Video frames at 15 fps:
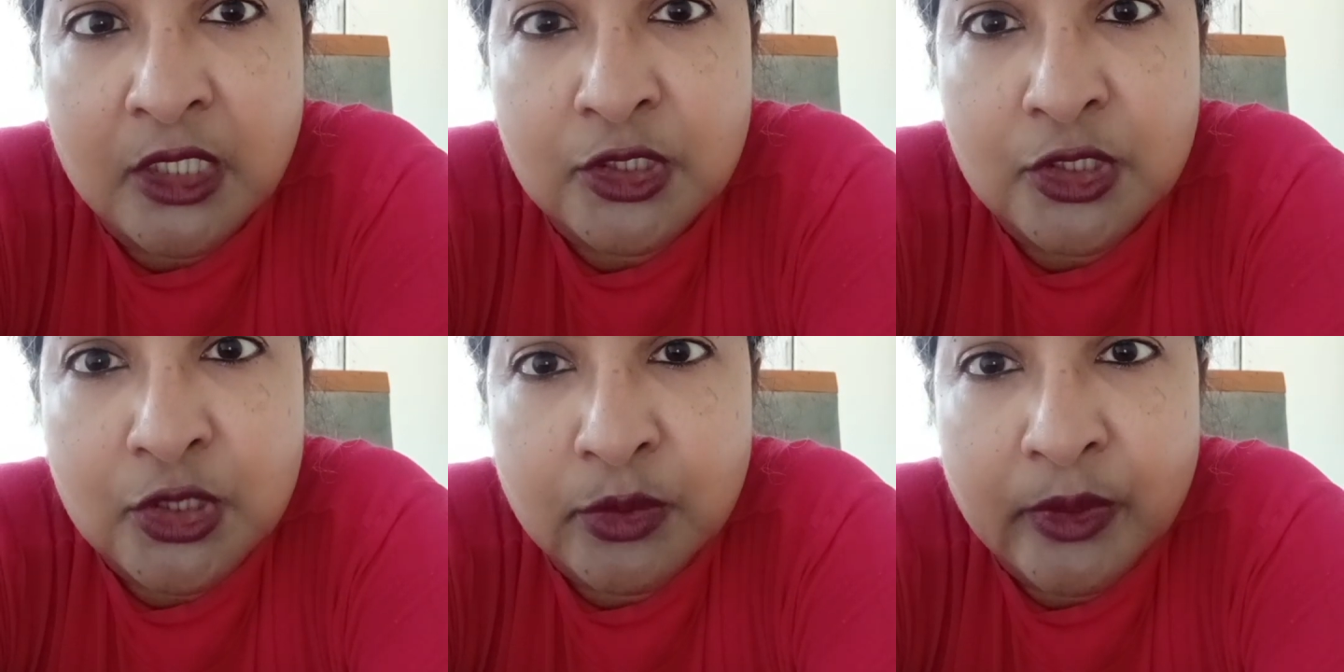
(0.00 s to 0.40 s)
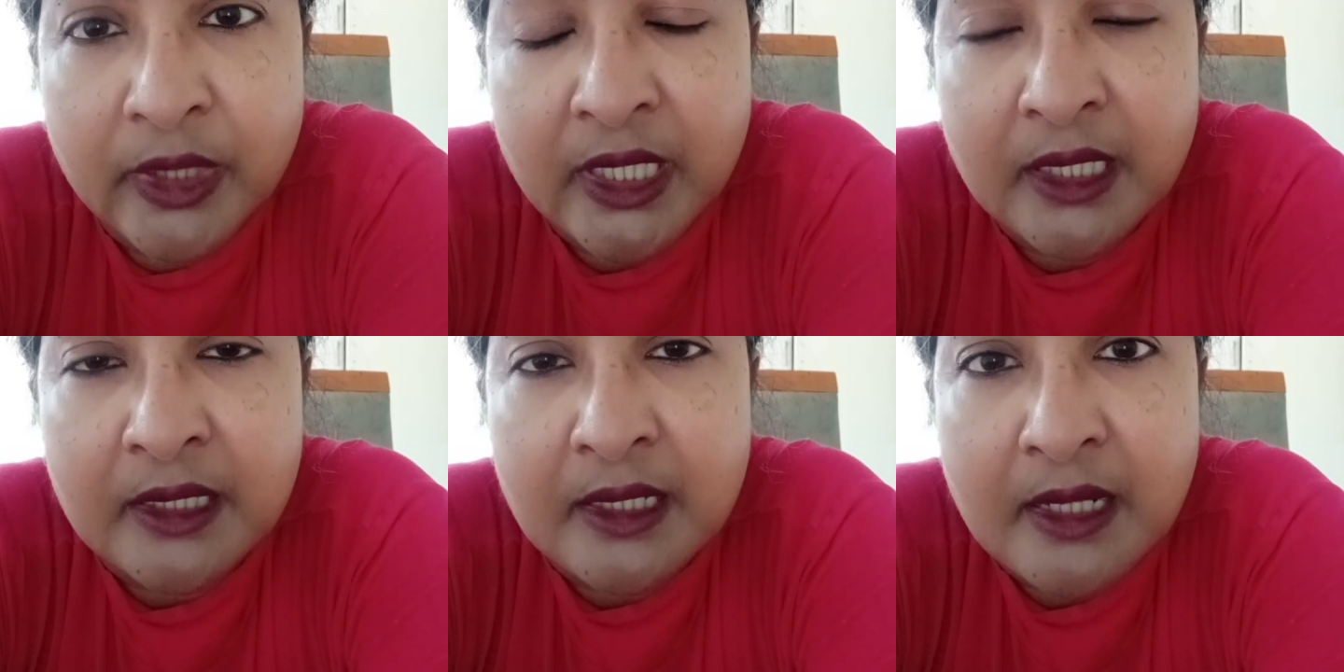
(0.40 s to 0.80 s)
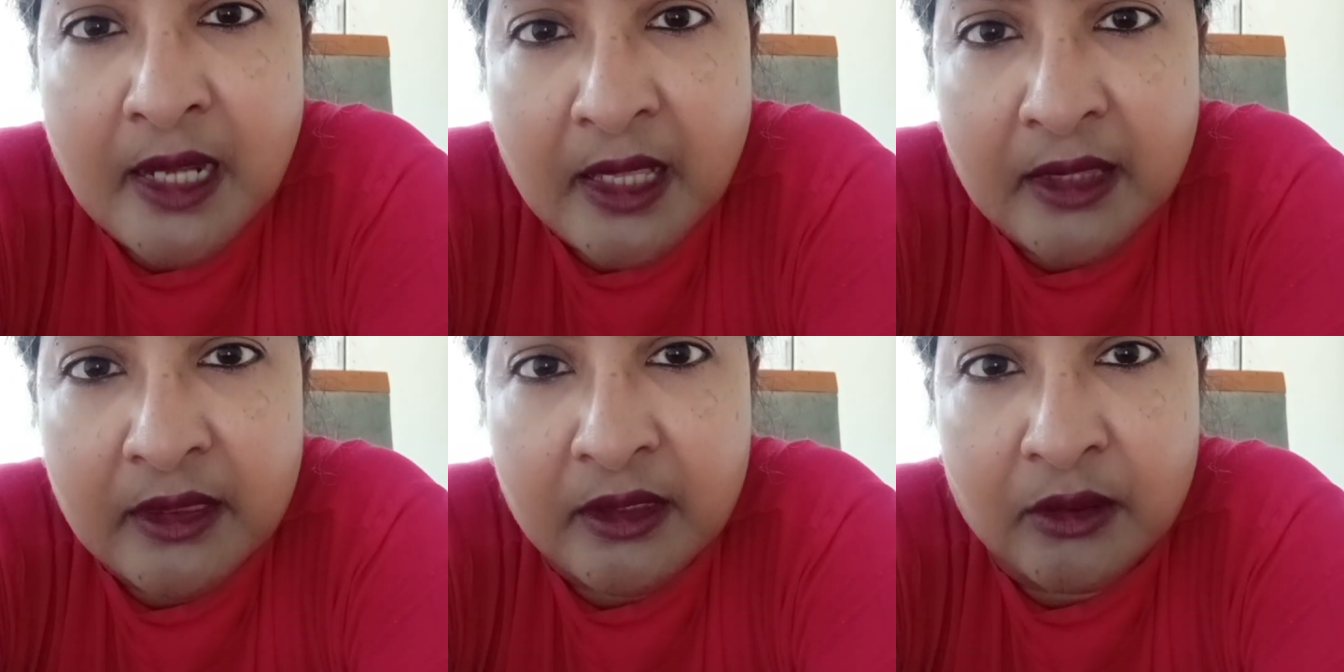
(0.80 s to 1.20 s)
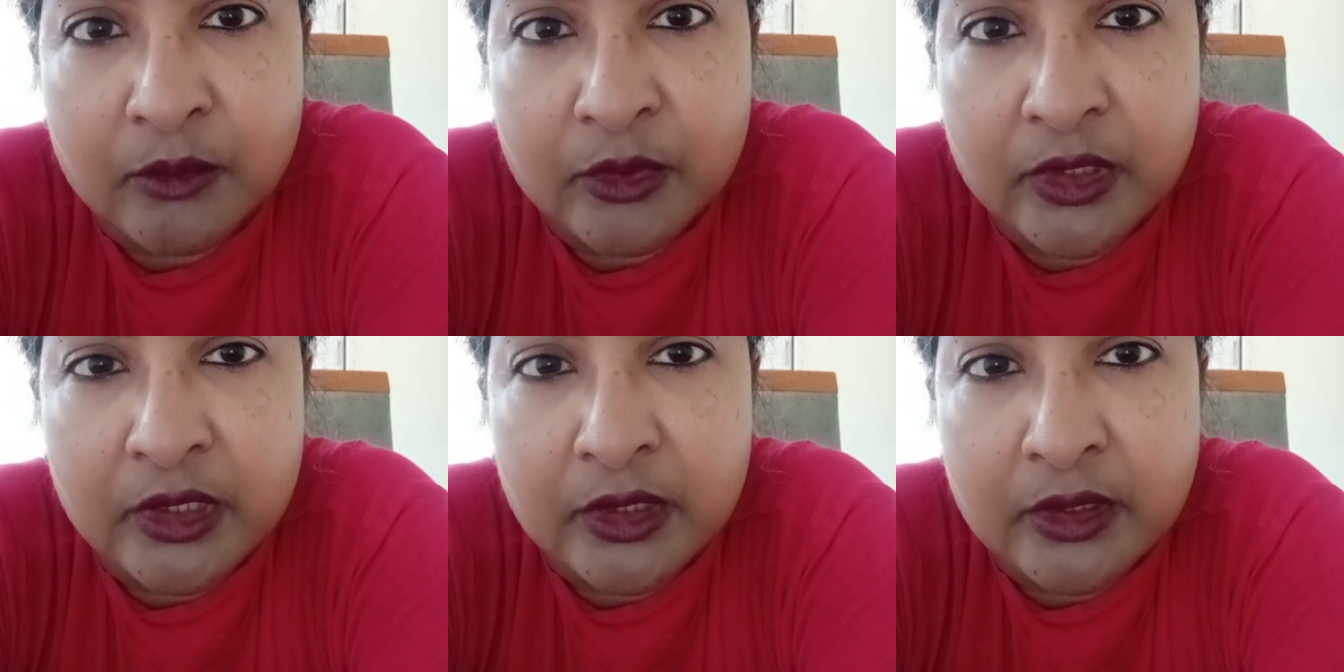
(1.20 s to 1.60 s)
doing nothing
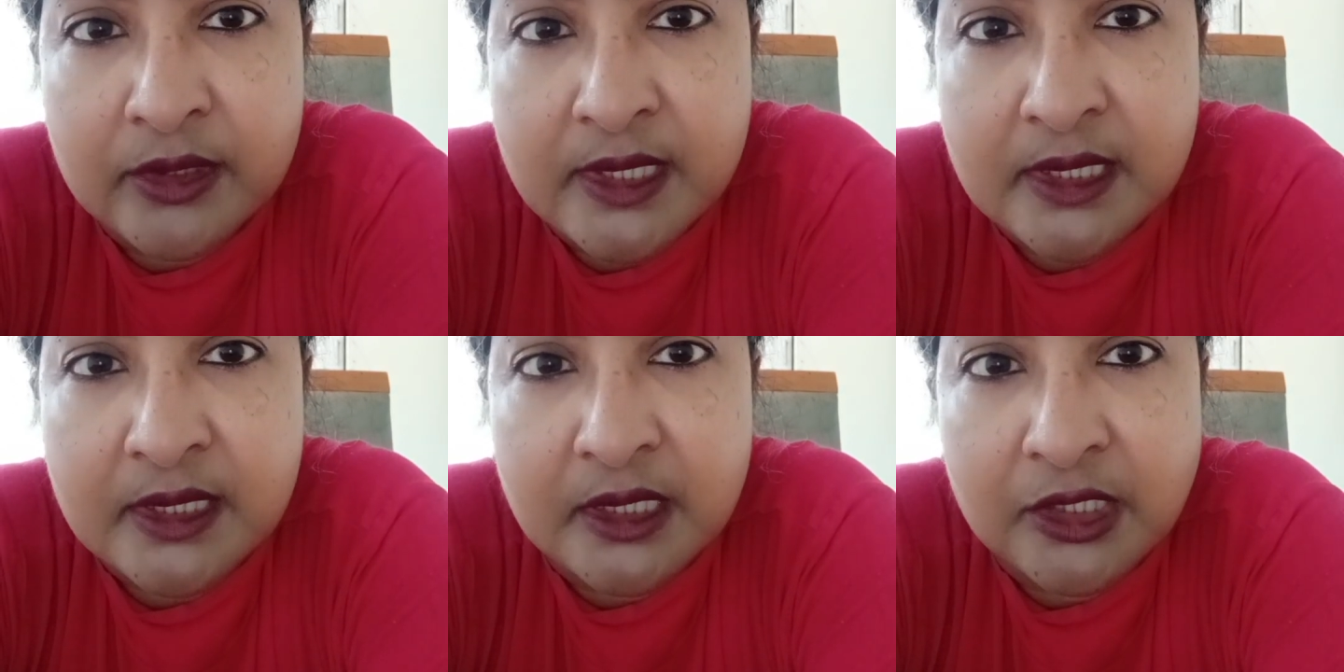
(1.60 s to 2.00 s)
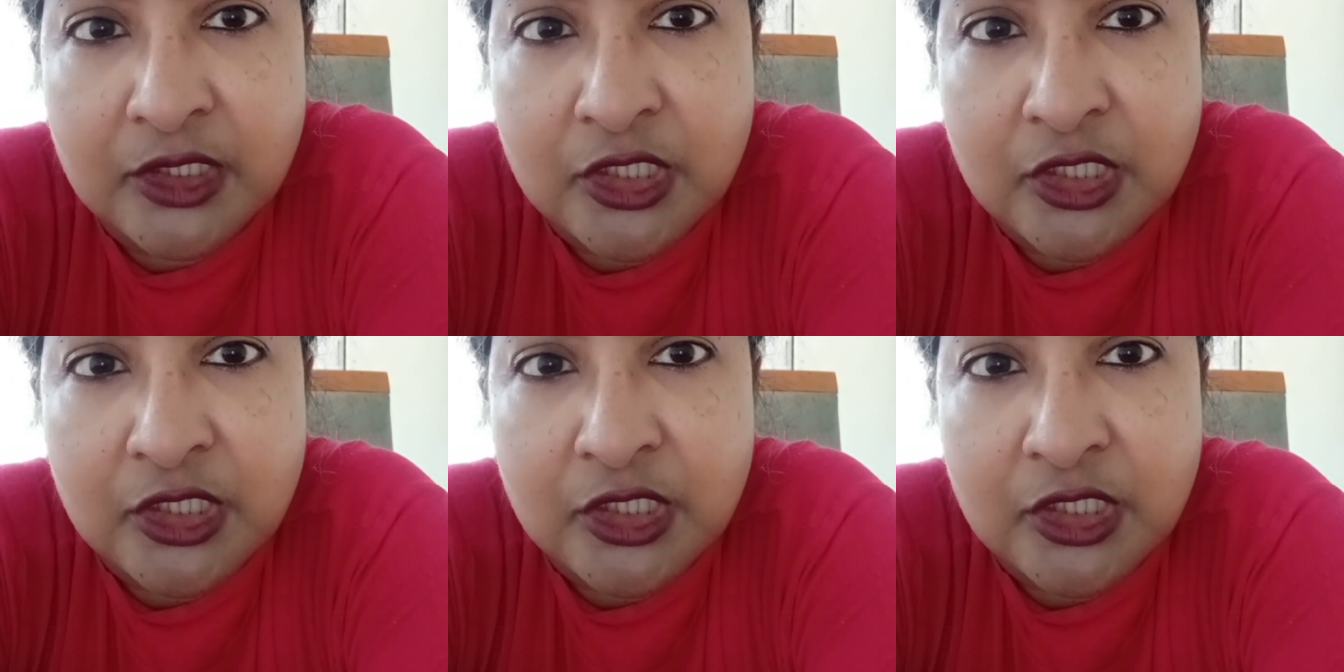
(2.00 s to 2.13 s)
with an autistic